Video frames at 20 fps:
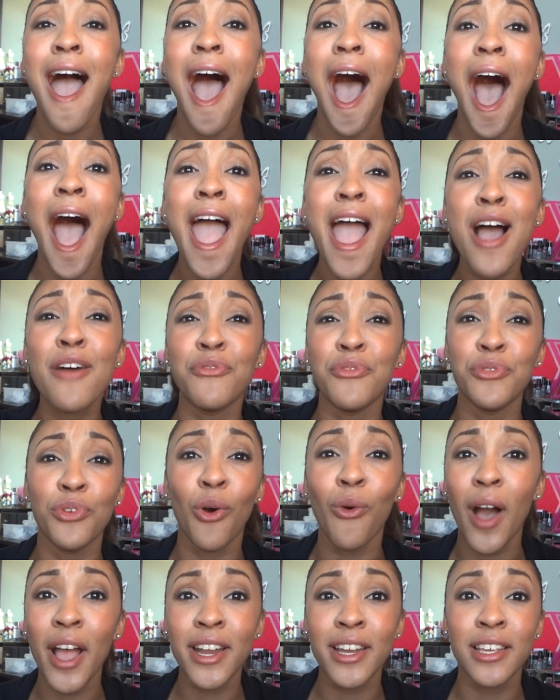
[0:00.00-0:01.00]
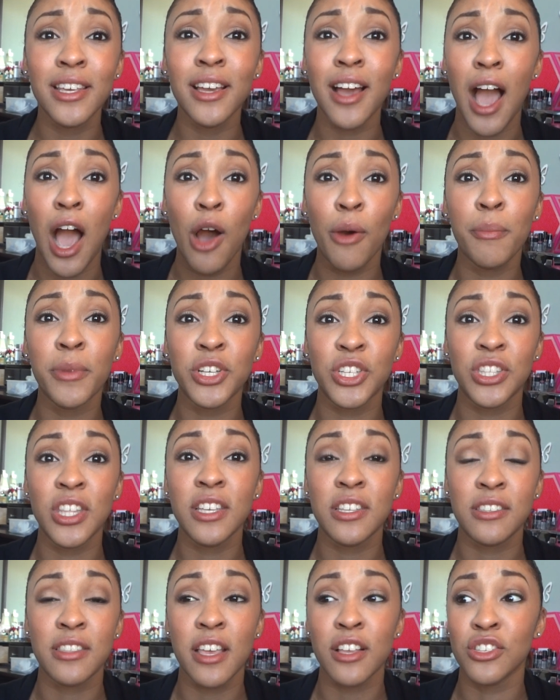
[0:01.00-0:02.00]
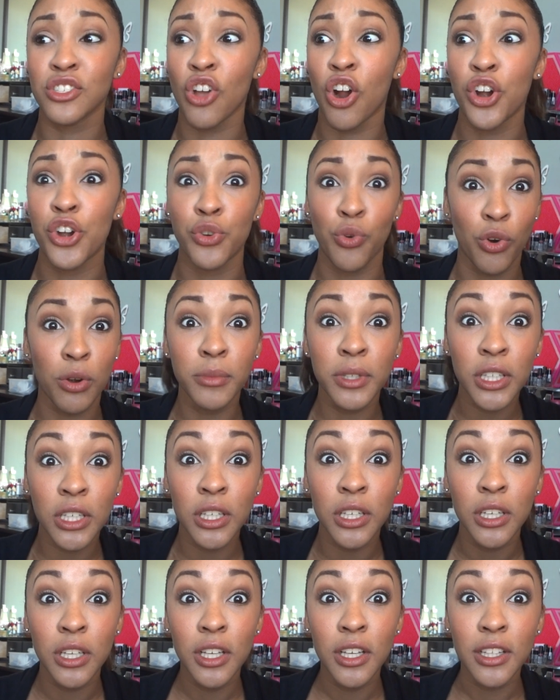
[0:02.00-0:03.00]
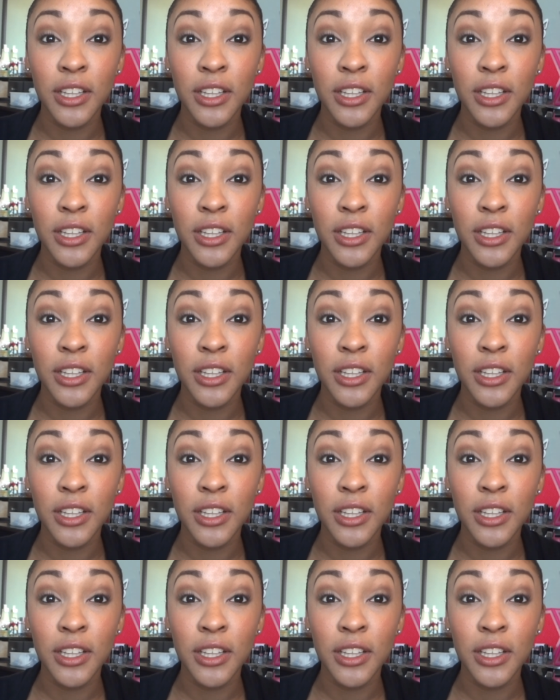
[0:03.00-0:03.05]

I have no idea how much these things are normally.